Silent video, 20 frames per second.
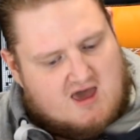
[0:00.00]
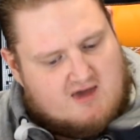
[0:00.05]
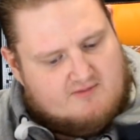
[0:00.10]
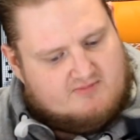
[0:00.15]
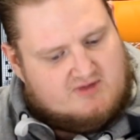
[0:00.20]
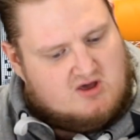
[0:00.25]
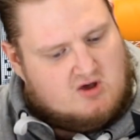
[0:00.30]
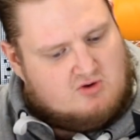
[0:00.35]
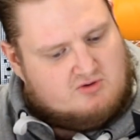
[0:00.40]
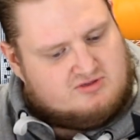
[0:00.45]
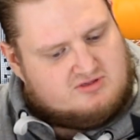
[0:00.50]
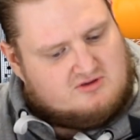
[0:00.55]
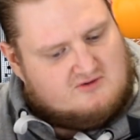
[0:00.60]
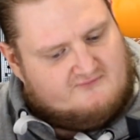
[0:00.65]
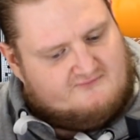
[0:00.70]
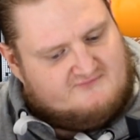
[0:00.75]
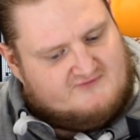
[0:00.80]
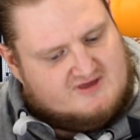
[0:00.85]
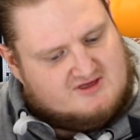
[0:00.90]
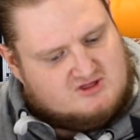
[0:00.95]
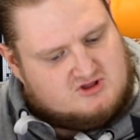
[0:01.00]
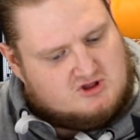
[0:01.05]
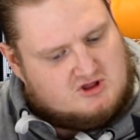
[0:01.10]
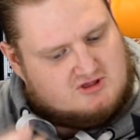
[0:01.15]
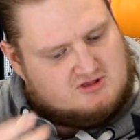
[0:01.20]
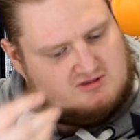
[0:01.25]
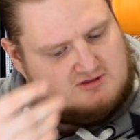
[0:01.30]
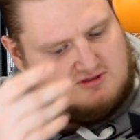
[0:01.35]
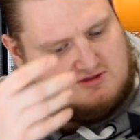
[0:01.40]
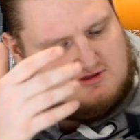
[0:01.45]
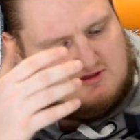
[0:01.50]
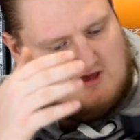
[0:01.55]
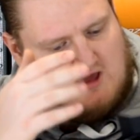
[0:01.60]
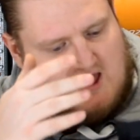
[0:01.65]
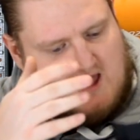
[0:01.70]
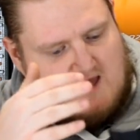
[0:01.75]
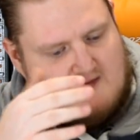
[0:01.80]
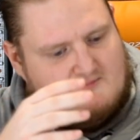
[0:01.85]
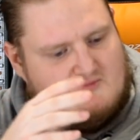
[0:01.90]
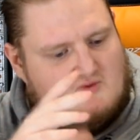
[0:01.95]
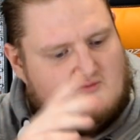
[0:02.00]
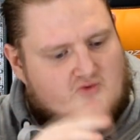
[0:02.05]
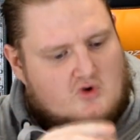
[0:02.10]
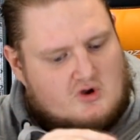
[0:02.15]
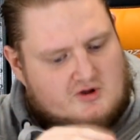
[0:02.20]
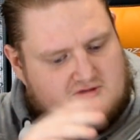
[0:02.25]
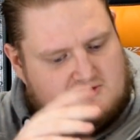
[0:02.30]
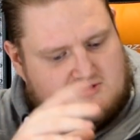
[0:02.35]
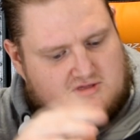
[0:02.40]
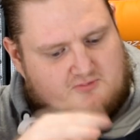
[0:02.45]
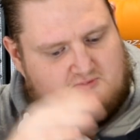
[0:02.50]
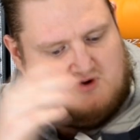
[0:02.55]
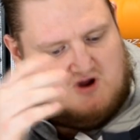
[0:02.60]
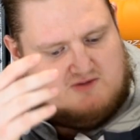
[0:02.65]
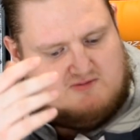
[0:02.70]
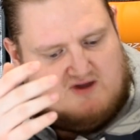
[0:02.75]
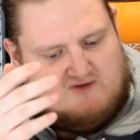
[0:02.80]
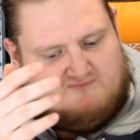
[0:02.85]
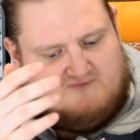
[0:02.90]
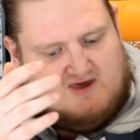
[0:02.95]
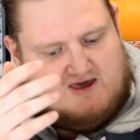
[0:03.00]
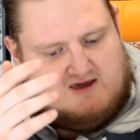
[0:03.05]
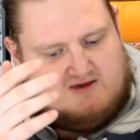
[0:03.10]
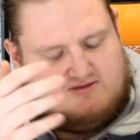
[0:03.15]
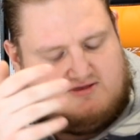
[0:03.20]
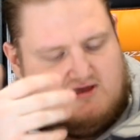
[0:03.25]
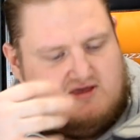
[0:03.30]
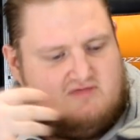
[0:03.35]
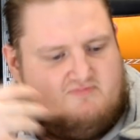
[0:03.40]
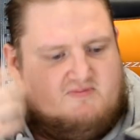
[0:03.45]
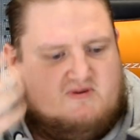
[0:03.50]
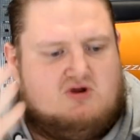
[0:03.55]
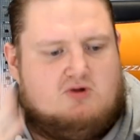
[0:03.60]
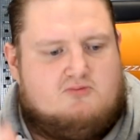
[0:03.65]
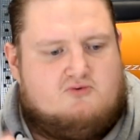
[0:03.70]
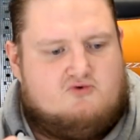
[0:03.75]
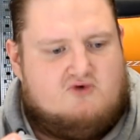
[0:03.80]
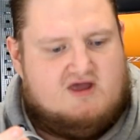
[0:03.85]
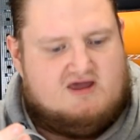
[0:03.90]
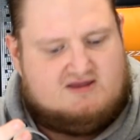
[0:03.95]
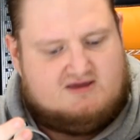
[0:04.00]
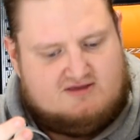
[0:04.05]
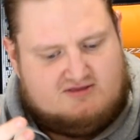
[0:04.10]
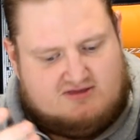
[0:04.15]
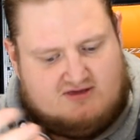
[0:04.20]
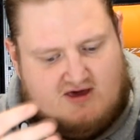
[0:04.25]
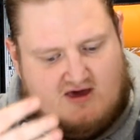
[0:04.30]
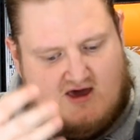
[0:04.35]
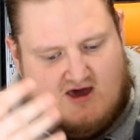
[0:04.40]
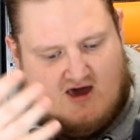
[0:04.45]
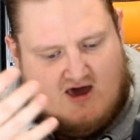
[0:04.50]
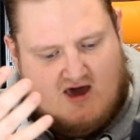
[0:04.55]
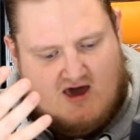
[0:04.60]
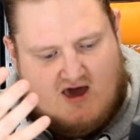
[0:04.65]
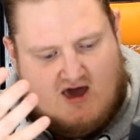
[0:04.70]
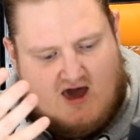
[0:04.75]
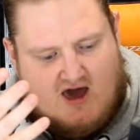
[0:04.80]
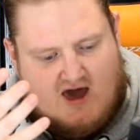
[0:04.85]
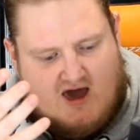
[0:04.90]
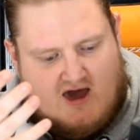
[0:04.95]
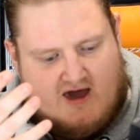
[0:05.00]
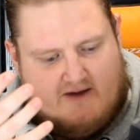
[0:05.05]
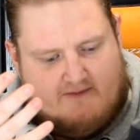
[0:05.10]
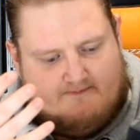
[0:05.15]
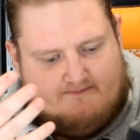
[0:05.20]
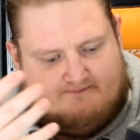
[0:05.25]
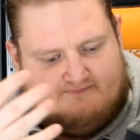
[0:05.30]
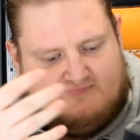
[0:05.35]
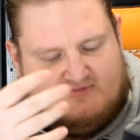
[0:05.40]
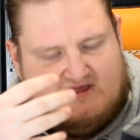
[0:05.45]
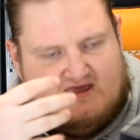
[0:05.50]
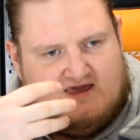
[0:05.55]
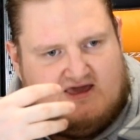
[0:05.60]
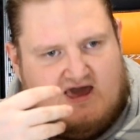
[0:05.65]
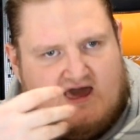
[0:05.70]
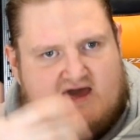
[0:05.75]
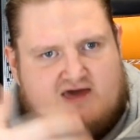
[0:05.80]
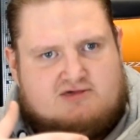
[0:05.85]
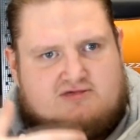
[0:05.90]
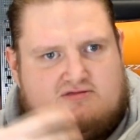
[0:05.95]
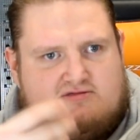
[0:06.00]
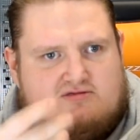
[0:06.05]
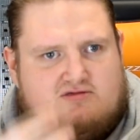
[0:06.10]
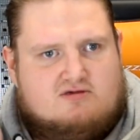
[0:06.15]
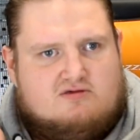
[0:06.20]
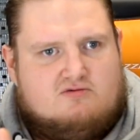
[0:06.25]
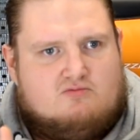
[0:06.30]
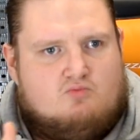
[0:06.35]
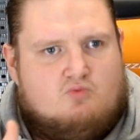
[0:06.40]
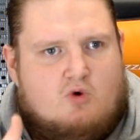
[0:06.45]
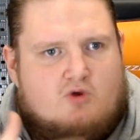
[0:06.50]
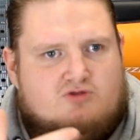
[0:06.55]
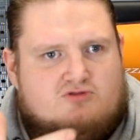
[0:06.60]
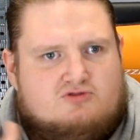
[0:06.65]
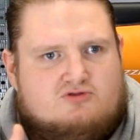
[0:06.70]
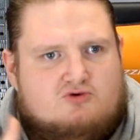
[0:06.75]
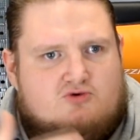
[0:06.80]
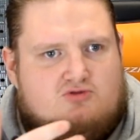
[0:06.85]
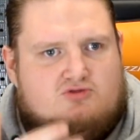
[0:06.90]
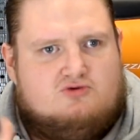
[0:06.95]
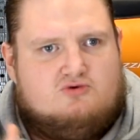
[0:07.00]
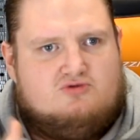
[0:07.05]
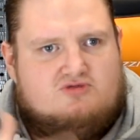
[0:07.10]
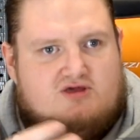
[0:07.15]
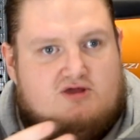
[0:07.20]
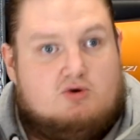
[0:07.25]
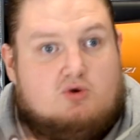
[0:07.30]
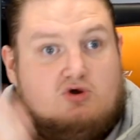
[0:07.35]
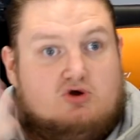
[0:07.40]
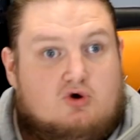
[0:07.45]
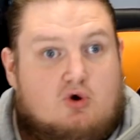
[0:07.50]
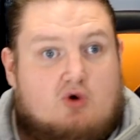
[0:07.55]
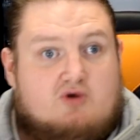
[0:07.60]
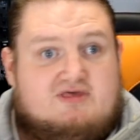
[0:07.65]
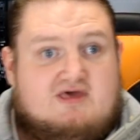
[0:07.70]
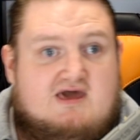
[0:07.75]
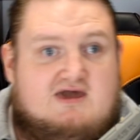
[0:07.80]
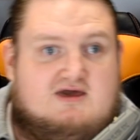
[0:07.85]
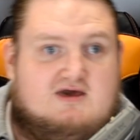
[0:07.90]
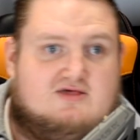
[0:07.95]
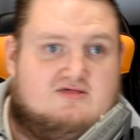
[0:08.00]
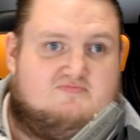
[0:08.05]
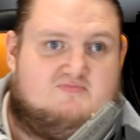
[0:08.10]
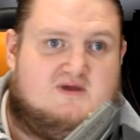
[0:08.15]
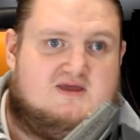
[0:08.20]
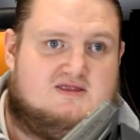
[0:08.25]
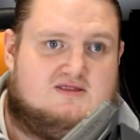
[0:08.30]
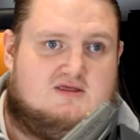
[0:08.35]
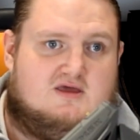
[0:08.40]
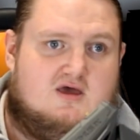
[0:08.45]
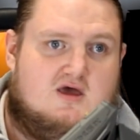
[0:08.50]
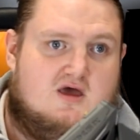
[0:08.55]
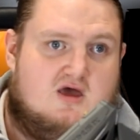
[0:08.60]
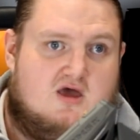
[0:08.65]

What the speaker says: it also features ROG Supreme FX. It's been upgraded. The S1220 codec has been